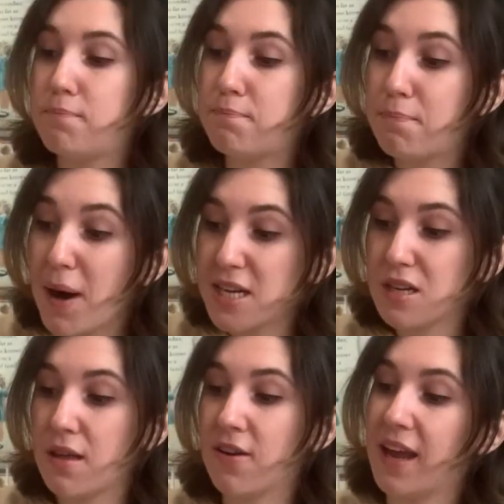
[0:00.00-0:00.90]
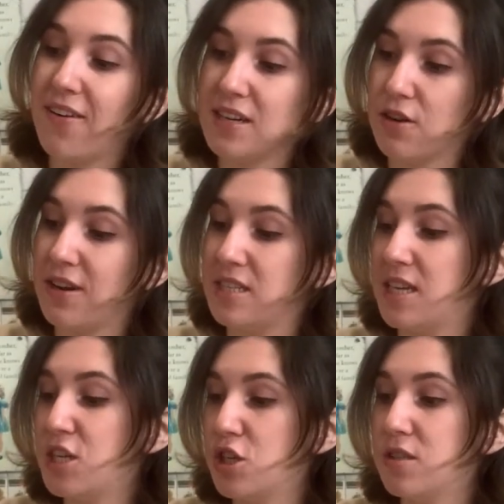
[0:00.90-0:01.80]
but their
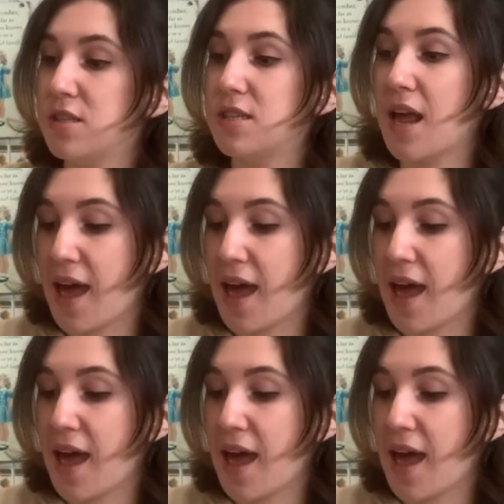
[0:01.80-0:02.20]
characterizations